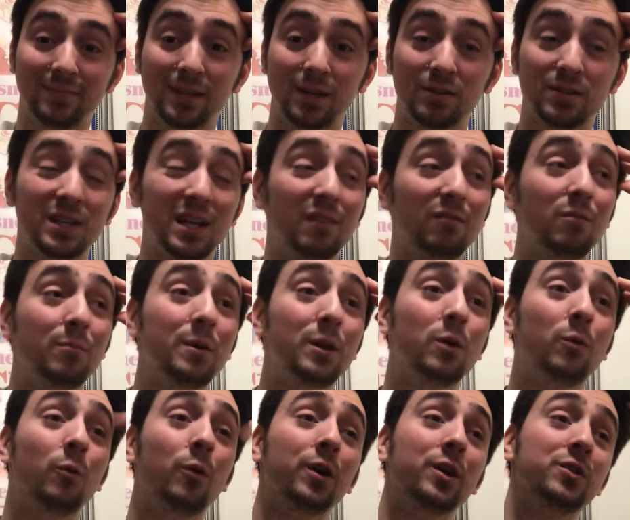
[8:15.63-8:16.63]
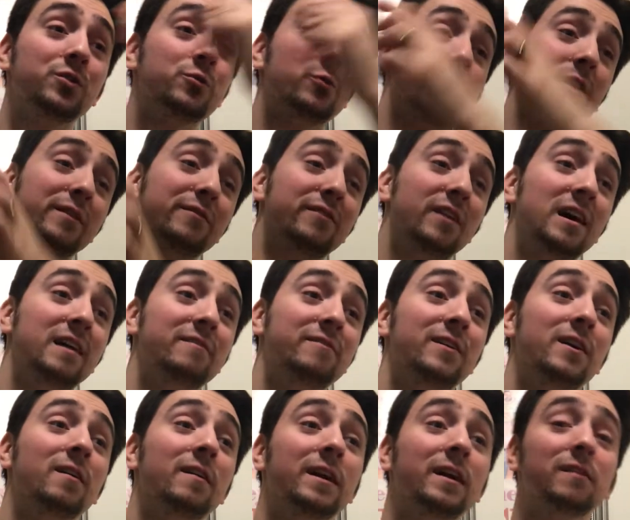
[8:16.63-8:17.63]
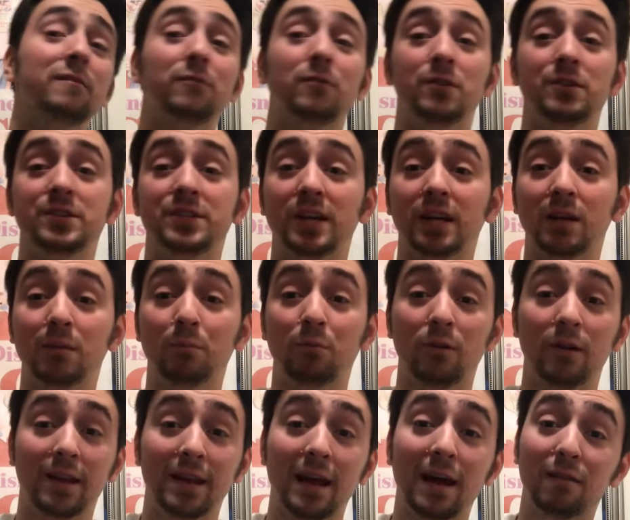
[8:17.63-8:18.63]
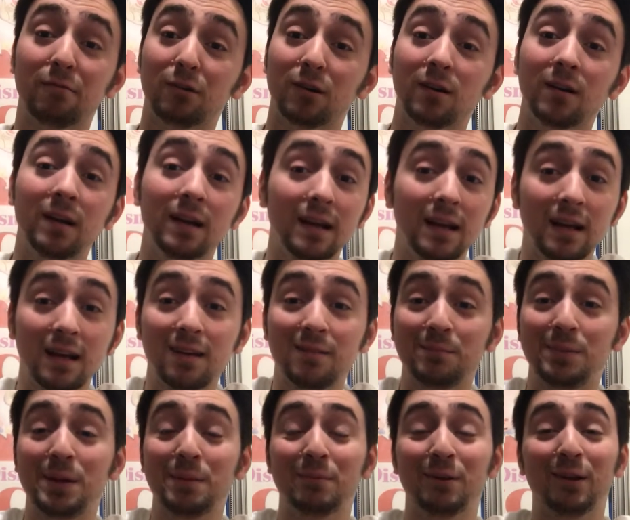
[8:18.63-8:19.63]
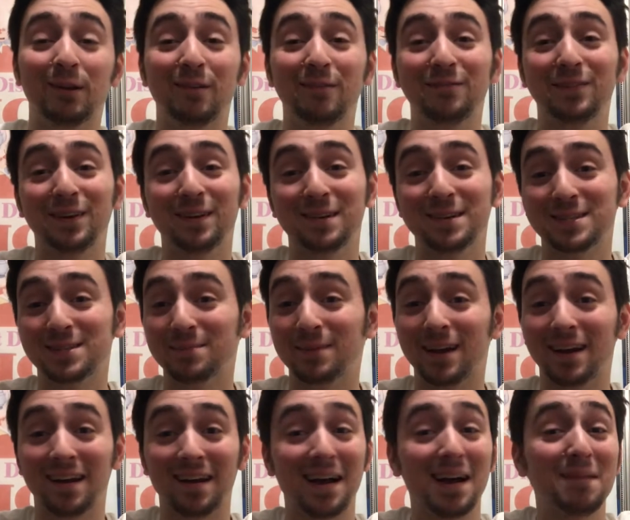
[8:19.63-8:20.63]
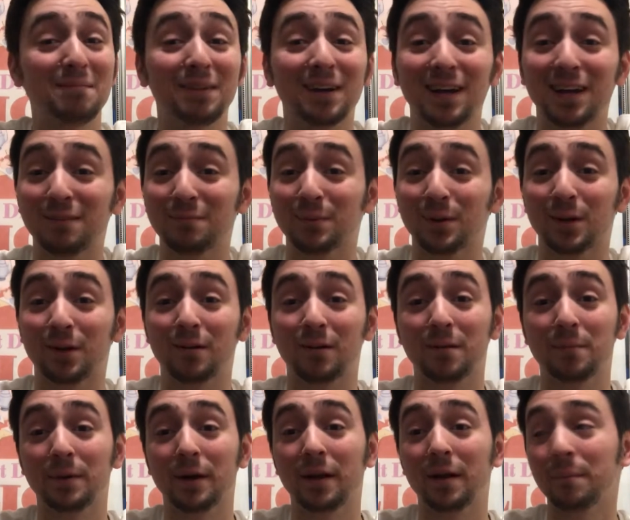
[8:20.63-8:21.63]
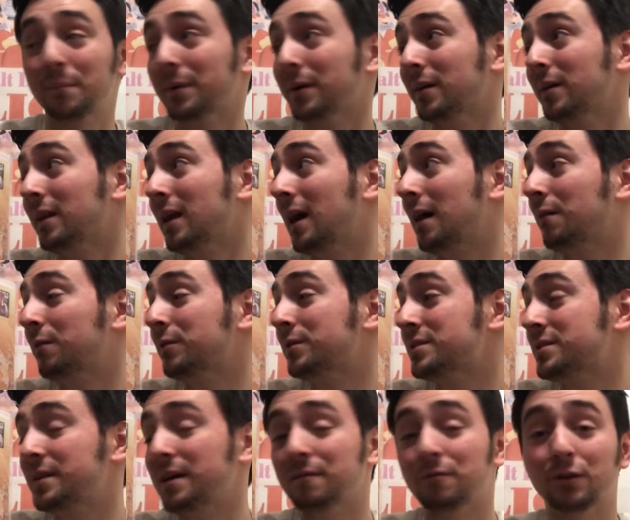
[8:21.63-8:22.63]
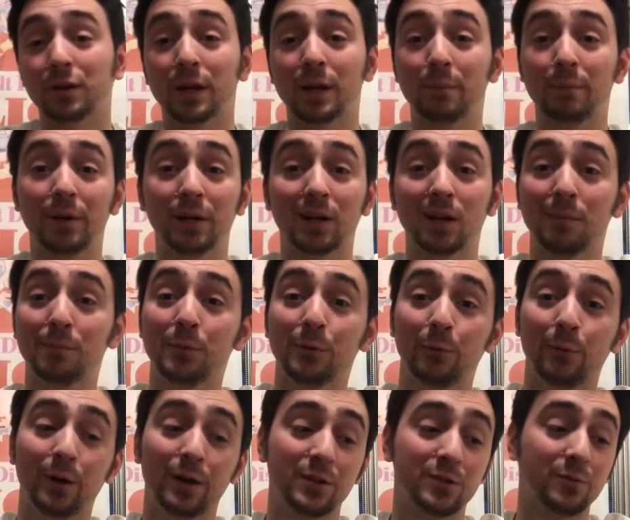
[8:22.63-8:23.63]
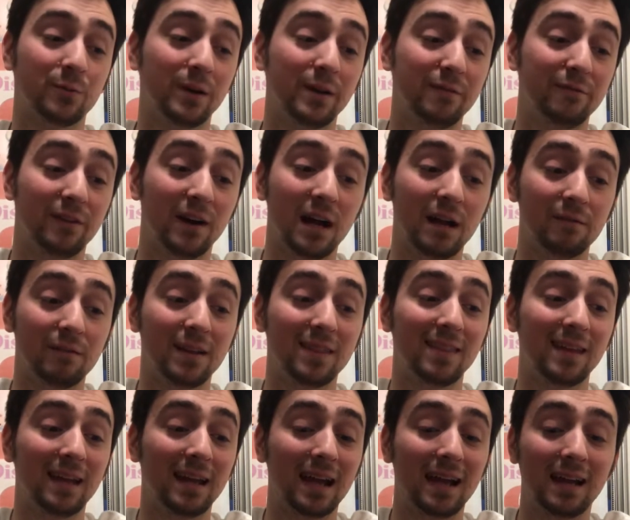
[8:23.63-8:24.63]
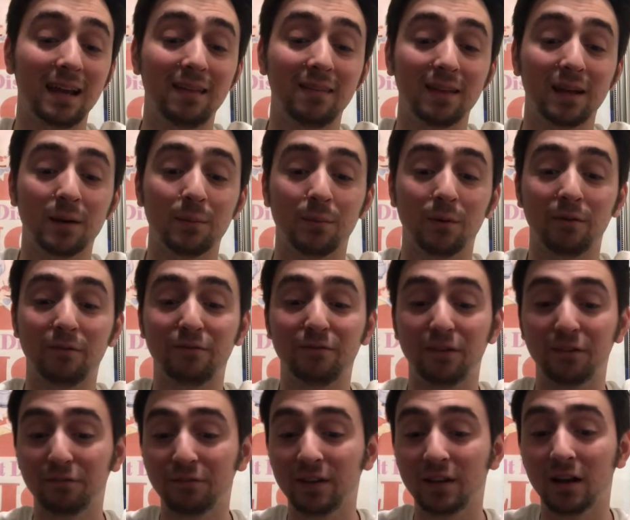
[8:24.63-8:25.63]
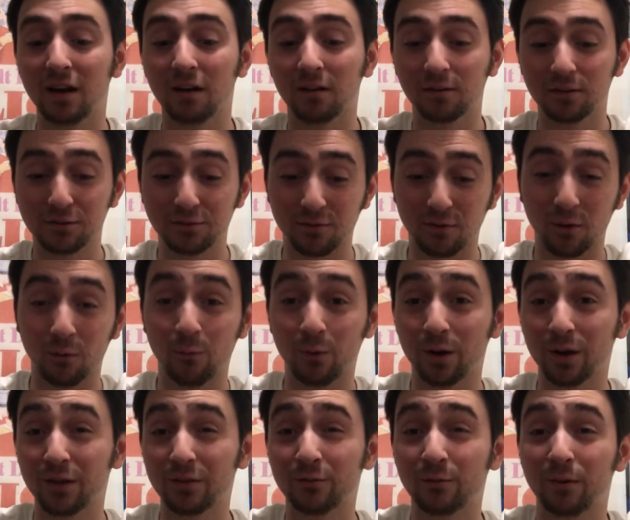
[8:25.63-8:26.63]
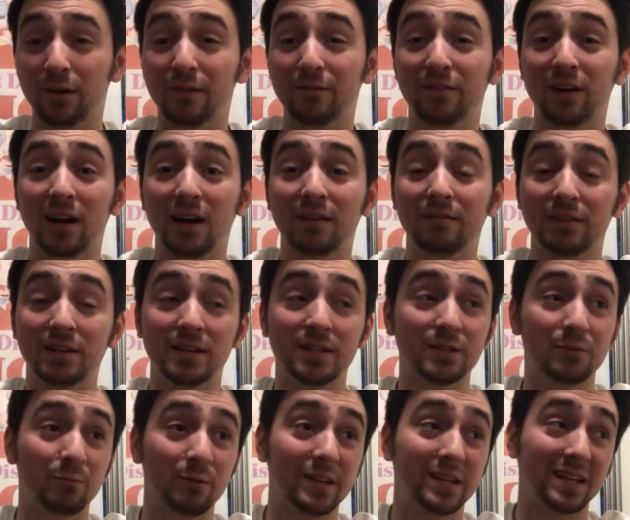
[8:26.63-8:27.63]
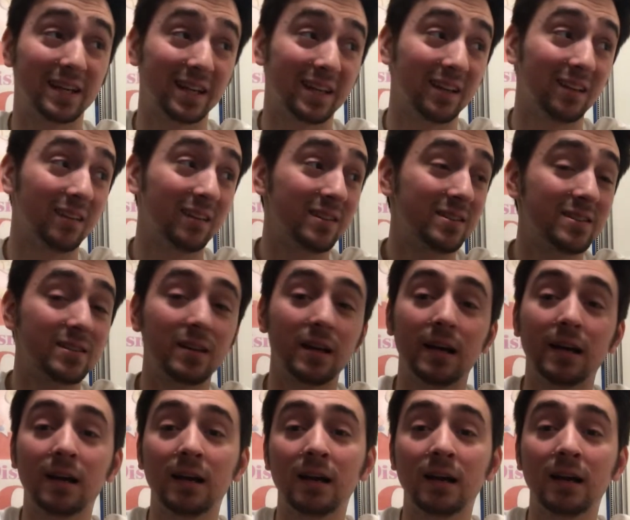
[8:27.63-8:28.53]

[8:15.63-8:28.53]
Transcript: There's never been a 1 in 25 variant for a second print ever. People are furious about it. I'm kind of butthurt about it, but I was never going to pick up the 1 in 25. I think anything above $50 for a 1 in 25 is ridiculous.